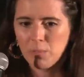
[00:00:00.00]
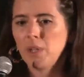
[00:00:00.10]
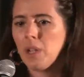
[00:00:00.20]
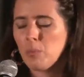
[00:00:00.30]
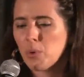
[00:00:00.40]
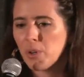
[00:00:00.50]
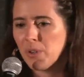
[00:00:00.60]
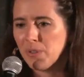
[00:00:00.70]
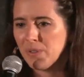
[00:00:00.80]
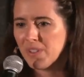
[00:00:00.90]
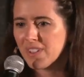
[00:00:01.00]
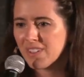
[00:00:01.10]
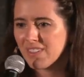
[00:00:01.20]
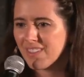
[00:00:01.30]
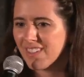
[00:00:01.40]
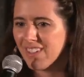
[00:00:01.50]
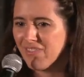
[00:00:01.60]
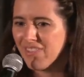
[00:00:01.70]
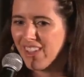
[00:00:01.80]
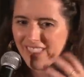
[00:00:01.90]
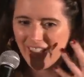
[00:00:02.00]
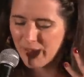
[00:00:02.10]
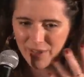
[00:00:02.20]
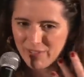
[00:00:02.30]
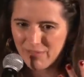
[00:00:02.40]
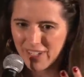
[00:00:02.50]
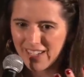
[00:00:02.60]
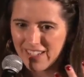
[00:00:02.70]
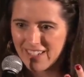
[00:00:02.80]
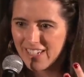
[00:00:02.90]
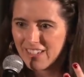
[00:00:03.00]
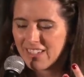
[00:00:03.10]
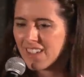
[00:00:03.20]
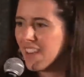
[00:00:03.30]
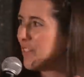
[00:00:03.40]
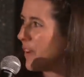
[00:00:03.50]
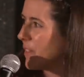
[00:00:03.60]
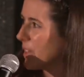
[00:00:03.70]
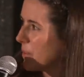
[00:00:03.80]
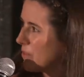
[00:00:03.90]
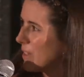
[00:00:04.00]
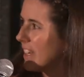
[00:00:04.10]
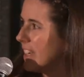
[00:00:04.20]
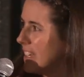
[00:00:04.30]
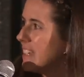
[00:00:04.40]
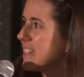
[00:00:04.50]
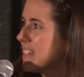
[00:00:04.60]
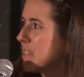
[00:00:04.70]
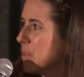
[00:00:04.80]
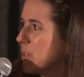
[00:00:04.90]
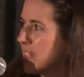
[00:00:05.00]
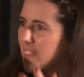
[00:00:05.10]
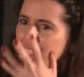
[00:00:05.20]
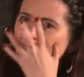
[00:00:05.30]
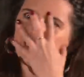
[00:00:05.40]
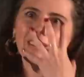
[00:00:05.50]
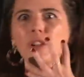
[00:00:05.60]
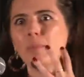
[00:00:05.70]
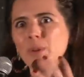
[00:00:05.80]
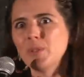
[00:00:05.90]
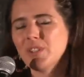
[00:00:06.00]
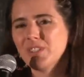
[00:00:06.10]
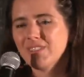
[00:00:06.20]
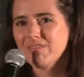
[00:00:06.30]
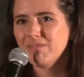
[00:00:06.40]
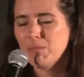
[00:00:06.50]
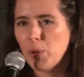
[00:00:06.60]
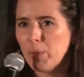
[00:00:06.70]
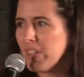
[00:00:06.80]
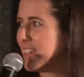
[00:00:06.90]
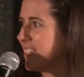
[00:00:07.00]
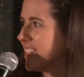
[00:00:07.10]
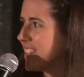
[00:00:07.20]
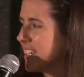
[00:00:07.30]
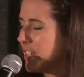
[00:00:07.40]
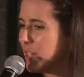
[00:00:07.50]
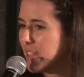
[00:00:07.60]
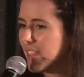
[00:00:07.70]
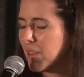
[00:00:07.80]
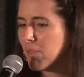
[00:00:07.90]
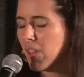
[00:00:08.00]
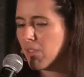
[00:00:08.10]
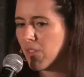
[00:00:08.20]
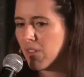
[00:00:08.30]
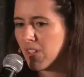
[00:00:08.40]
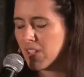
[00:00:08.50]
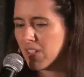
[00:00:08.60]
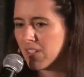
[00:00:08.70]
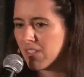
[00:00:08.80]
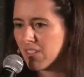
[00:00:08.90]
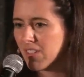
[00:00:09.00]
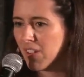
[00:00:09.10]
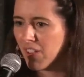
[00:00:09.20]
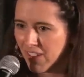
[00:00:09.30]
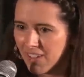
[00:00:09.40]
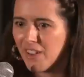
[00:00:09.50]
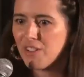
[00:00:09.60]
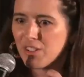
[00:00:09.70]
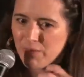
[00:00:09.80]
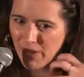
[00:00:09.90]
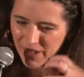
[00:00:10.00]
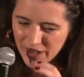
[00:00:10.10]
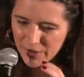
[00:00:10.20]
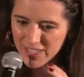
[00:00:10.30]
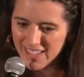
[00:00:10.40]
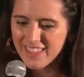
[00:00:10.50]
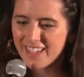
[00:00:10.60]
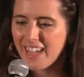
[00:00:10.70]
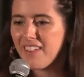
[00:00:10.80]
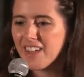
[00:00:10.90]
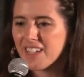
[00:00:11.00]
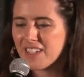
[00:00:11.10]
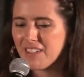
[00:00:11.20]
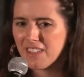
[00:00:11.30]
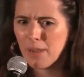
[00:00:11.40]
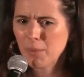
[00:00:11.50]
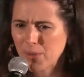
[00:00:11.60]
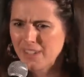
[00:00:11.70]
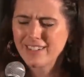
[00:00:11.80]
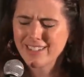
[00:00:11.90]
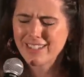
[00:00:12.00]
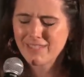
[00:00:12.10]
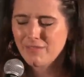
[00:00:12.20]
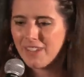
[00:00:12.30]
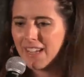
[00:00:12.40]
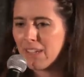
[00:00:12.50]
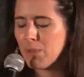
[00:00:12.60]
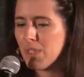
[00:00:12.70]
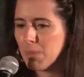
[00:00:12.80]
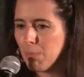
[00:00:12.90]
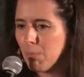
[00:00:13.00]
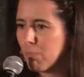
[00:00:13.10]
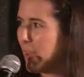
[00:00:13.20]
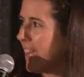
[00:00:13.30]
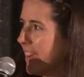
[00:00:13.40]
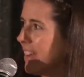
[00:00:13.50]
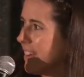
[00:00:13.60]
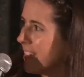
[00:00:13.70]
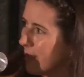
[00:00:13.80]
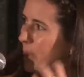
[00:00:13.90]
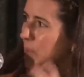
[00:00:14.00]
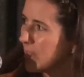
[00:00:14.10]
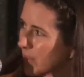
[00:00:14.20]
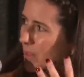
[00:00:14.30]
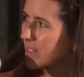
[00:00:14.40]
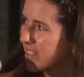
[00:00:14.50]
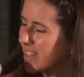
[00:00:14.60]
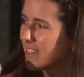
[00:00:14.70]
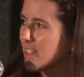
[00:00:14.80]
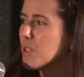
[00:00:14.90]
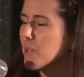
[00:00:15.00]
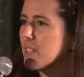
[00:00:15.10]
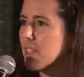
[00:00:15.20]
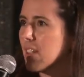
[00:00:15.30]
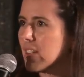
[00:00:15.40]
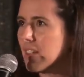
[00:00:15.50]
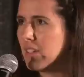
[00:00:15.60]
being pruned, like that was a really, I felt like we really leaned into the music and there's that slow motion moment, and that felt like, I just felt like I was in the character at that point, just feeling all this pain, and the music was accentuating that.